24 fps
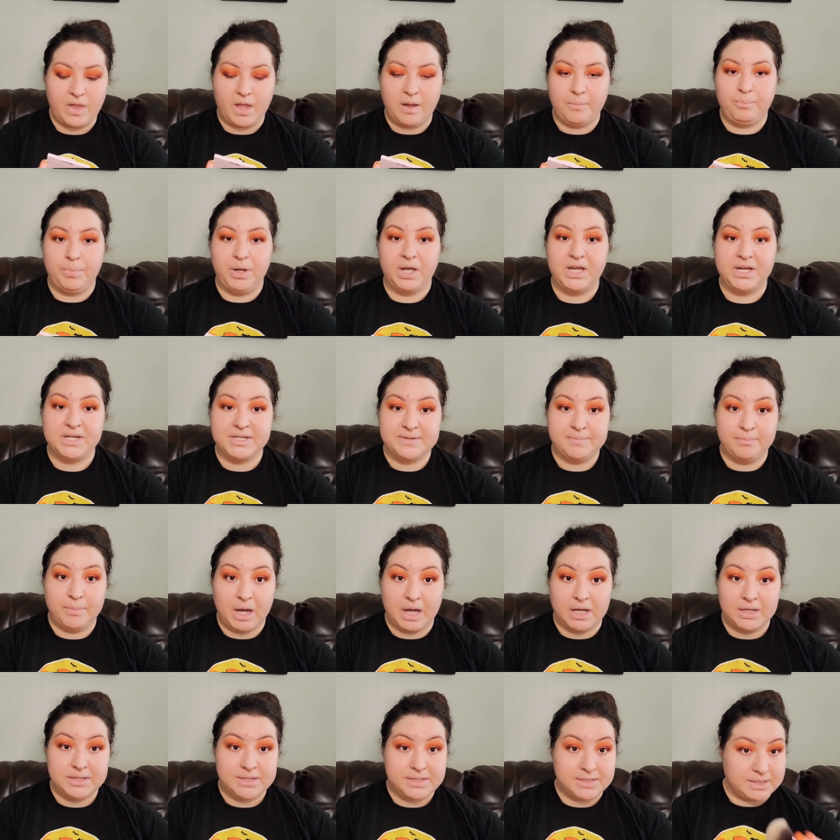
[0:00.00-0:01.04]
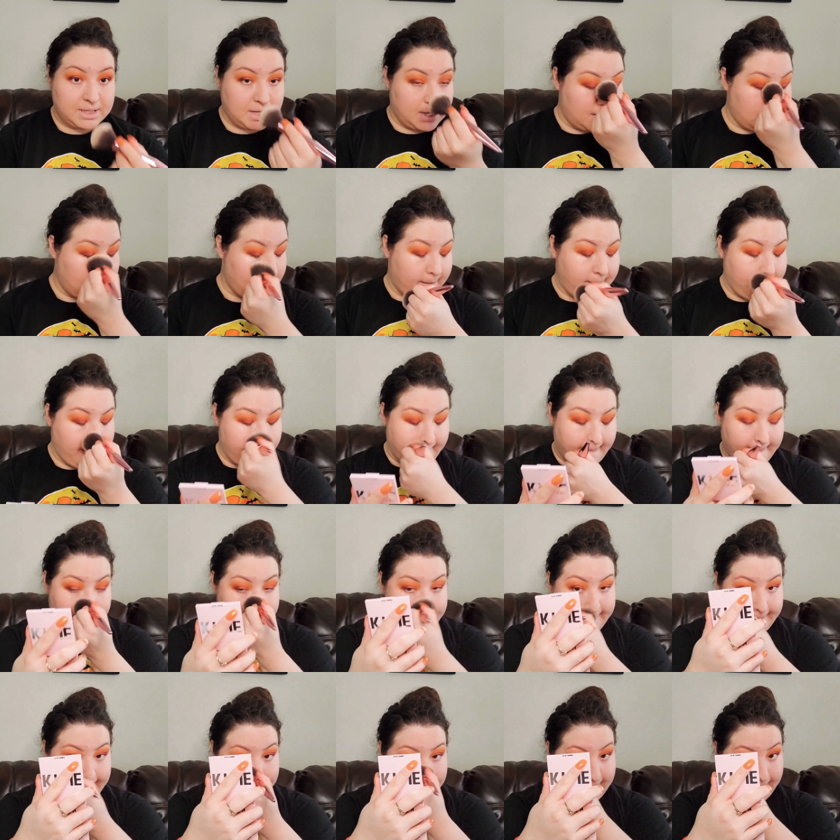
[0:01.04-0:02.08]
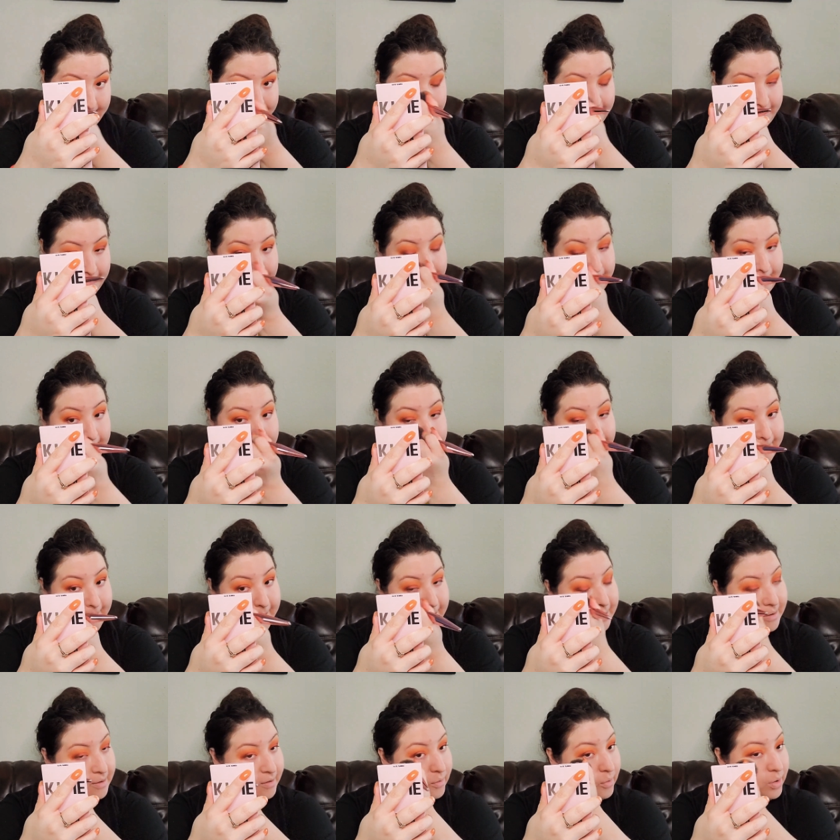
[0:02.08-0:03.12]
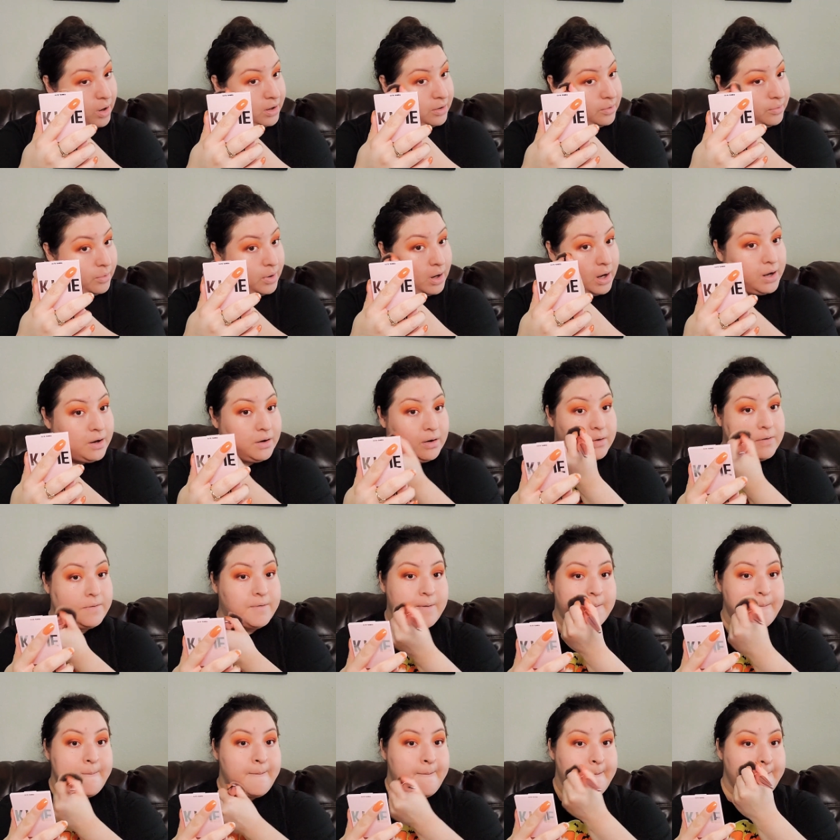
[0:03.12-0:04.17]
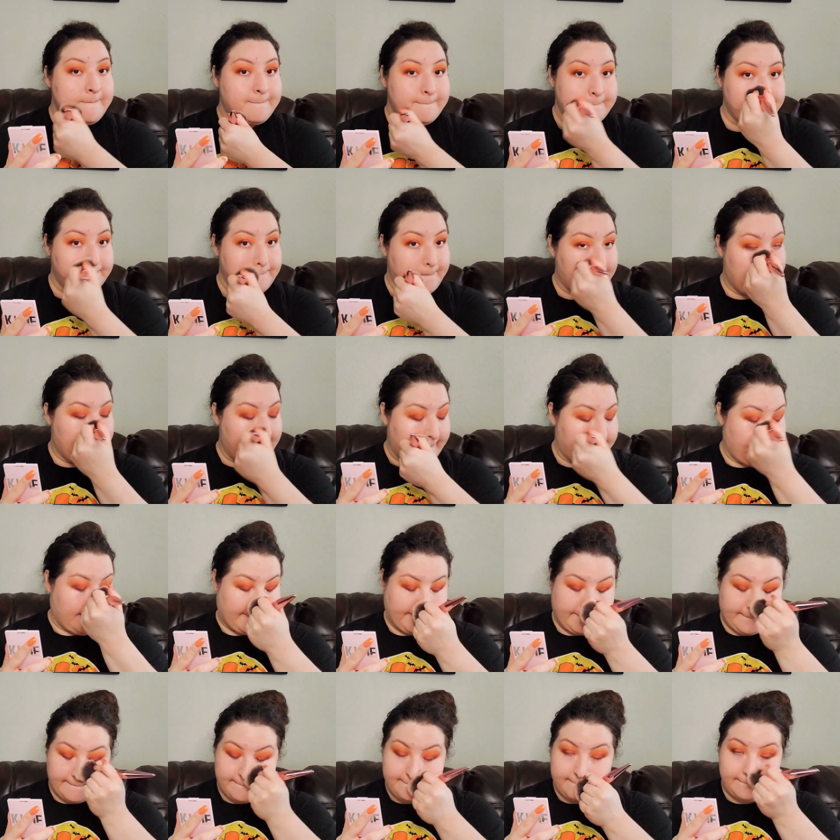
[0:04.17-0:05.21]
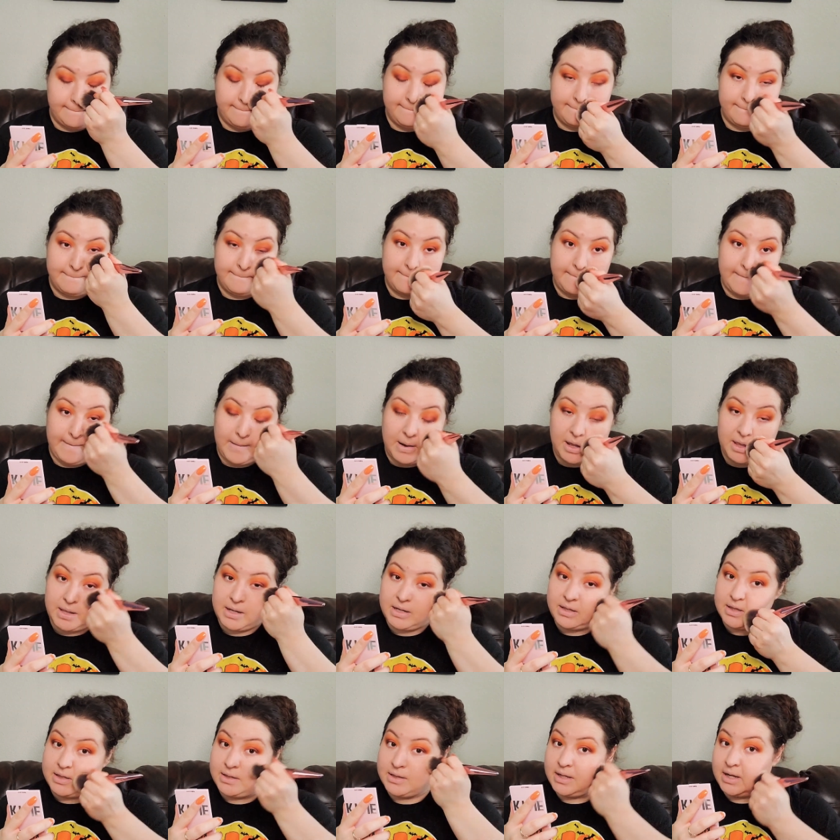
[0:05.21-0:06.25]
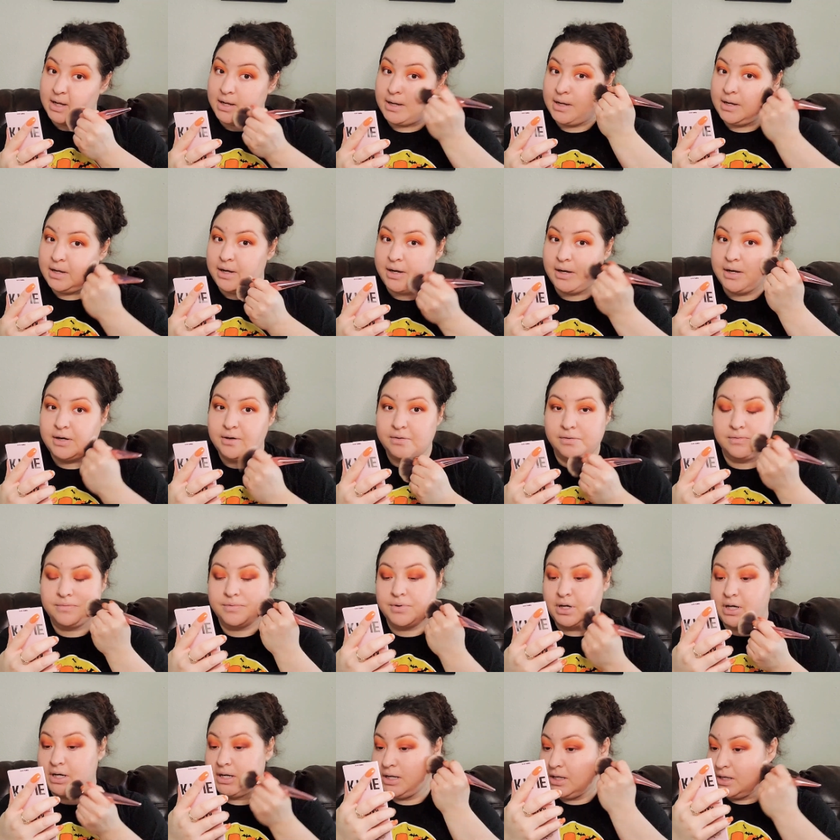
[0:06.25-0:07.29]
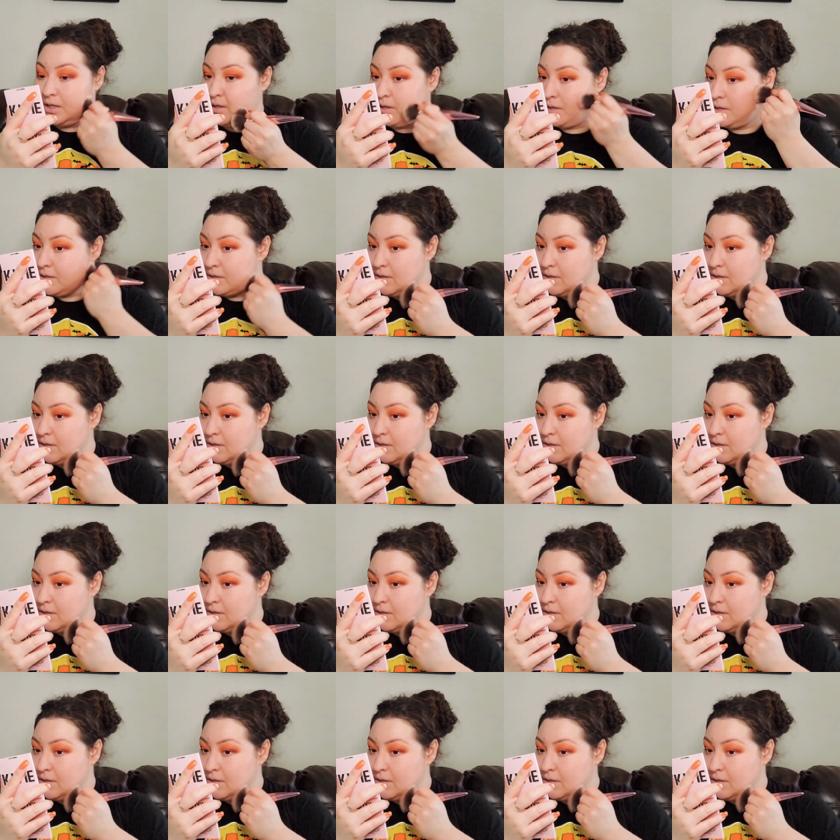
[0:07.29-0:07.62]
because matte stay on your lips for quite a while. But other than that, I don't really